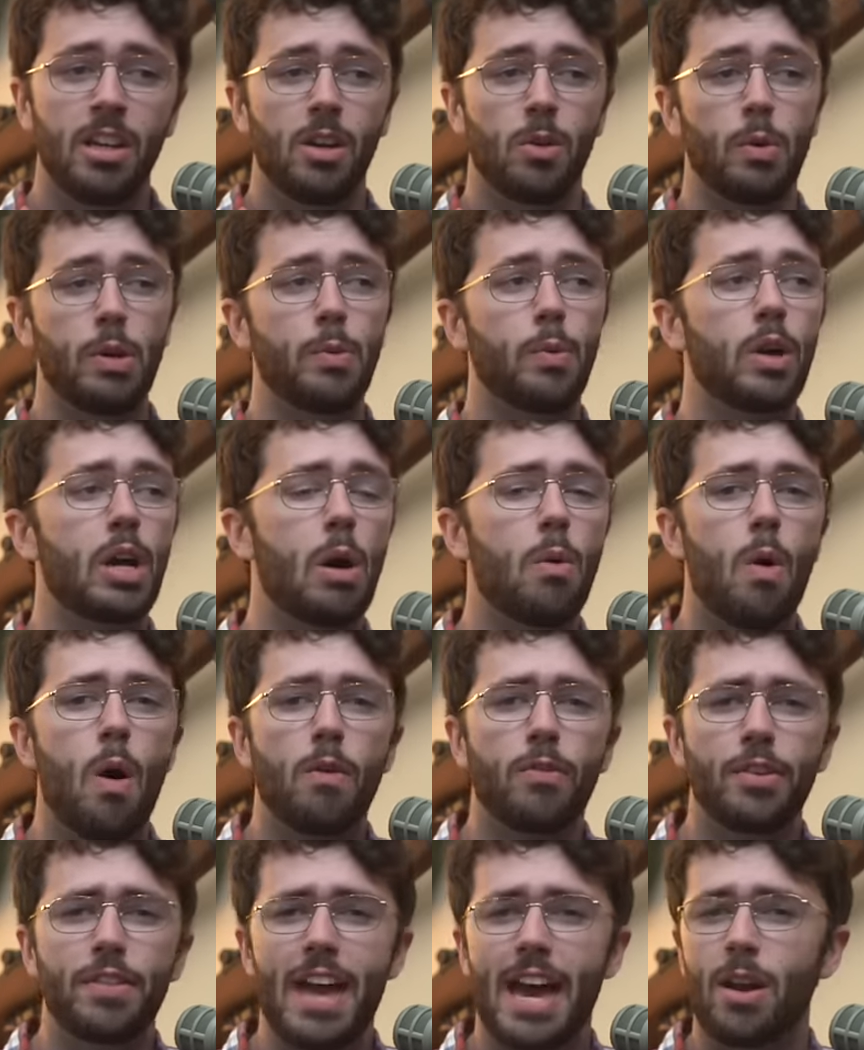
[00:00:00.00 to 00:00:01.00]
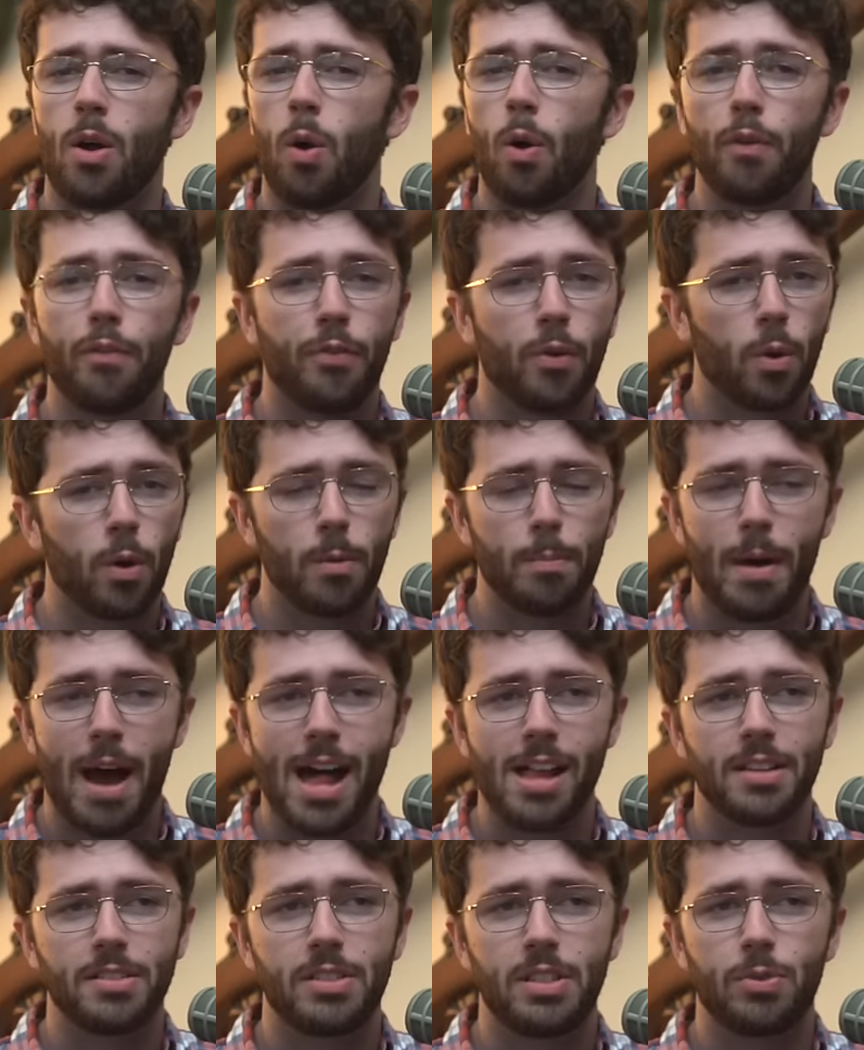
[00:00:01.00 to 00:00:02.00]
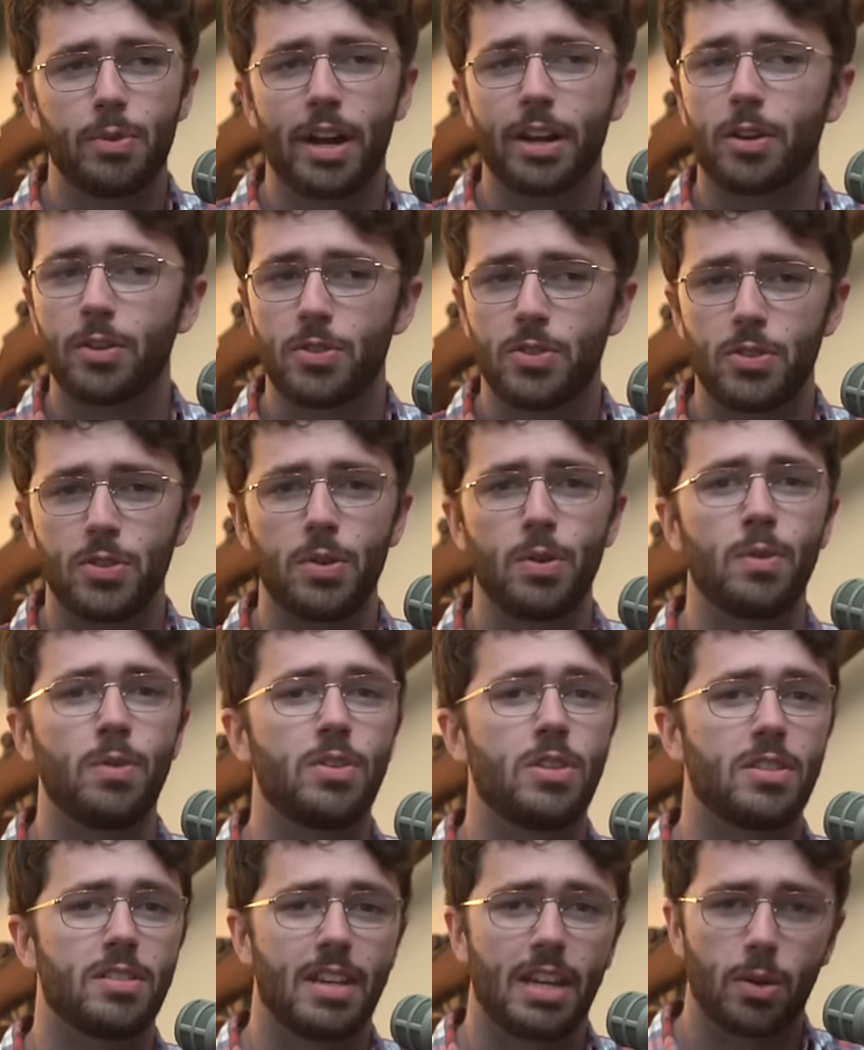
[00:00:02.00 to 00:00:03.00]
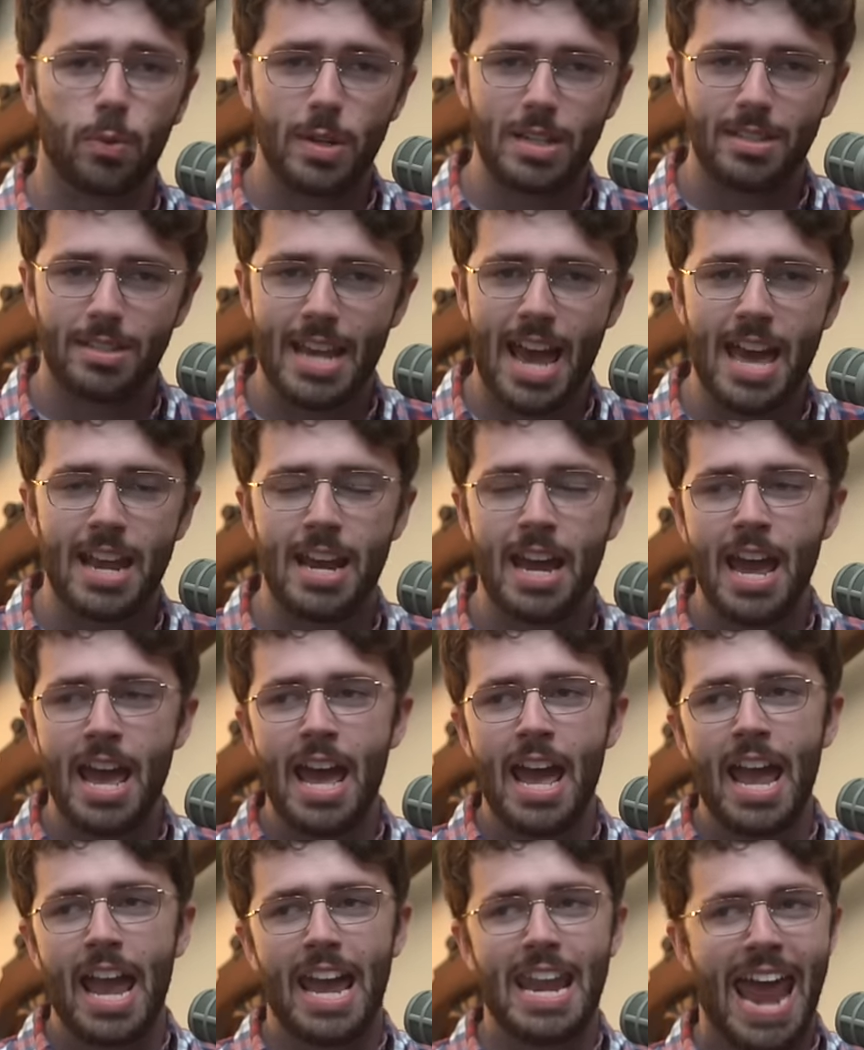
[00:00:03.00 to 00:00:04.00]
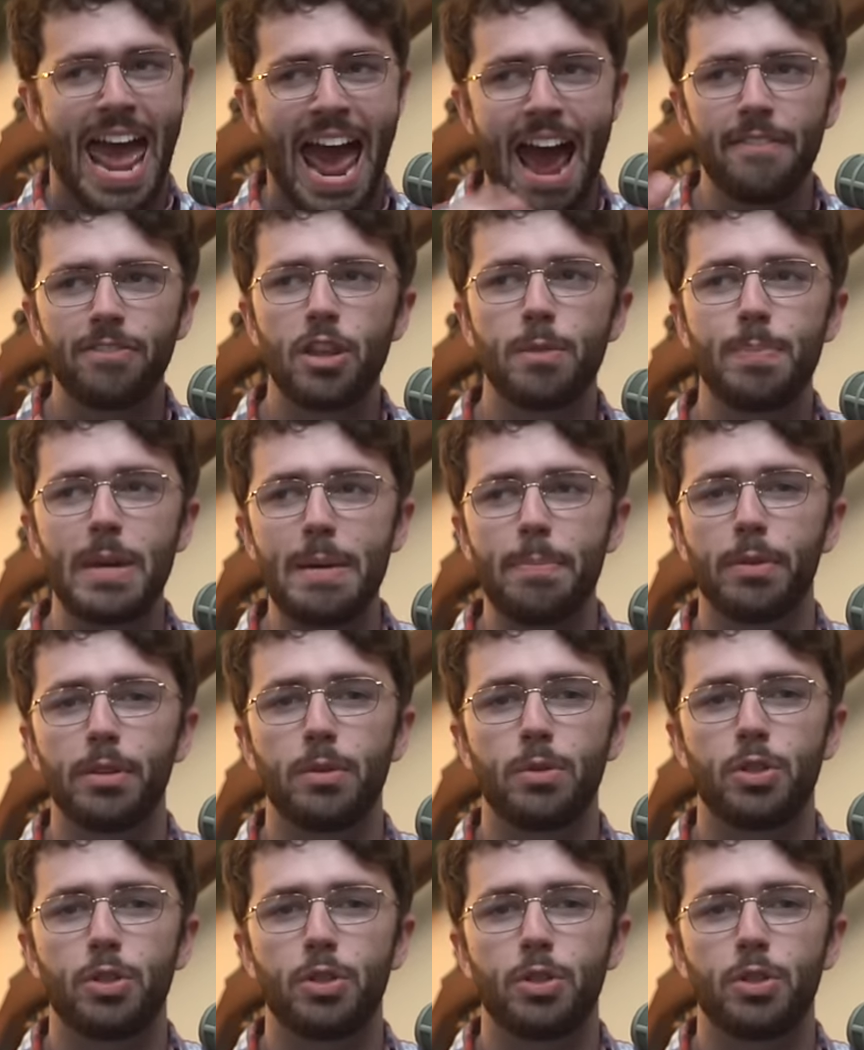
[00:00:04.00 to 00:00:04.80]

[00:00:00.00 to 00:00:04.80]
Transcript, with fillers: We will go over that whole foreign policy record soon, just like we said. And half the people who